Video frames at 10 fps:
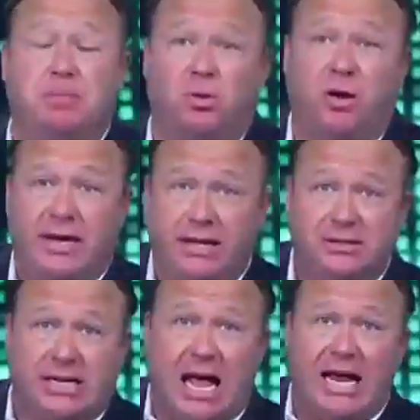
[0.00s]
these people are on the
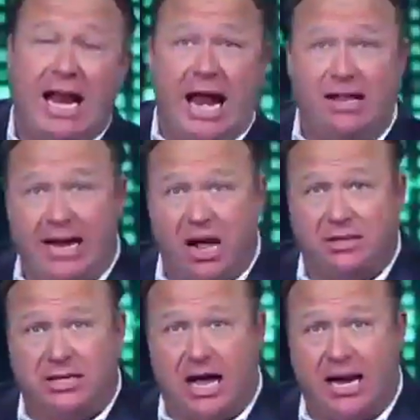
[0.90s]
inside and the
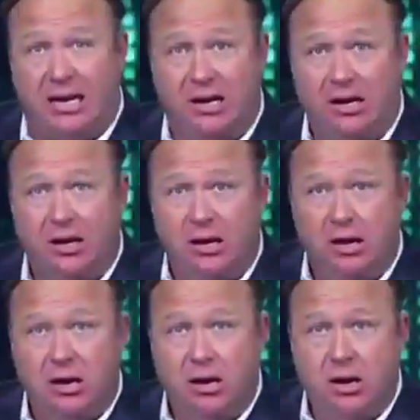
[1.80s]
outside,
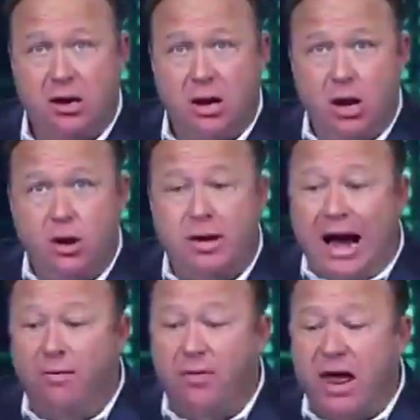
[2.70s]

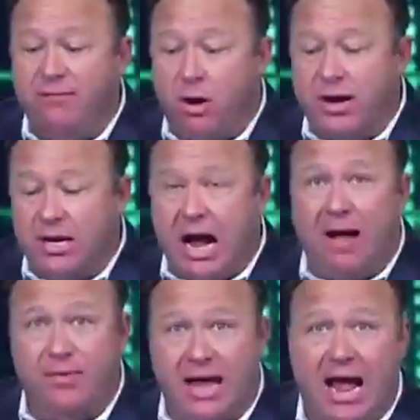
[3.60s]
now that they've already
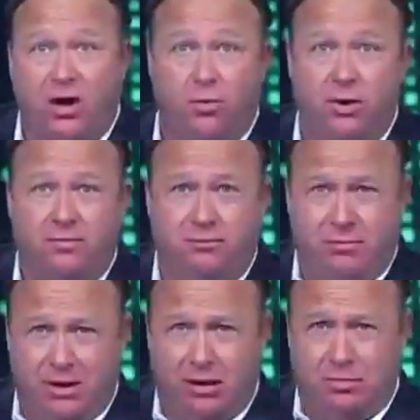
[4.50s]
got the accurate
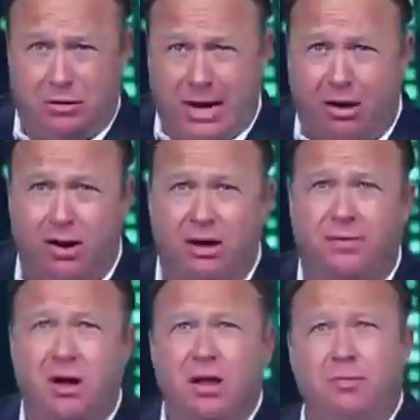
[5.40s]

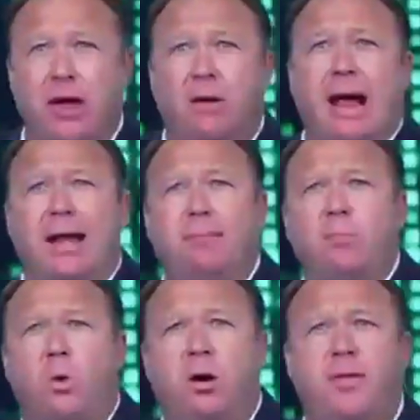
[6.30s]
narrative, they're
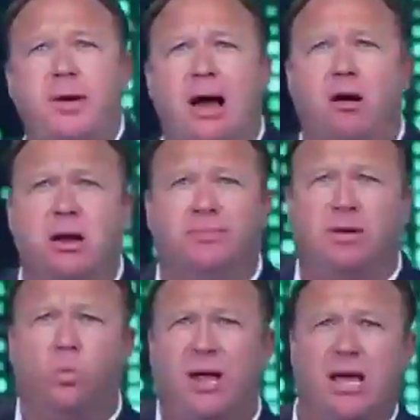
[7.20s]
adding more to the narrative
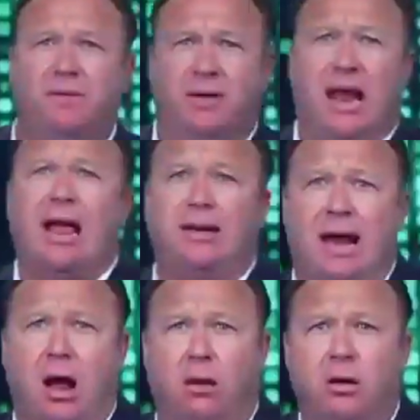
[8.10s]
than we even add
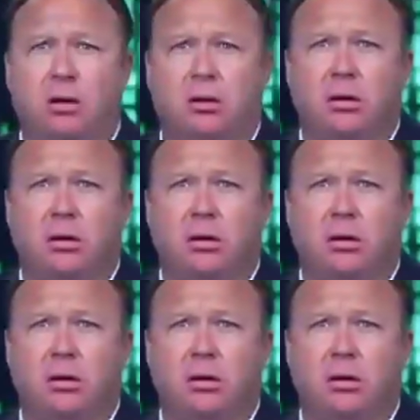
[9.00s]
now.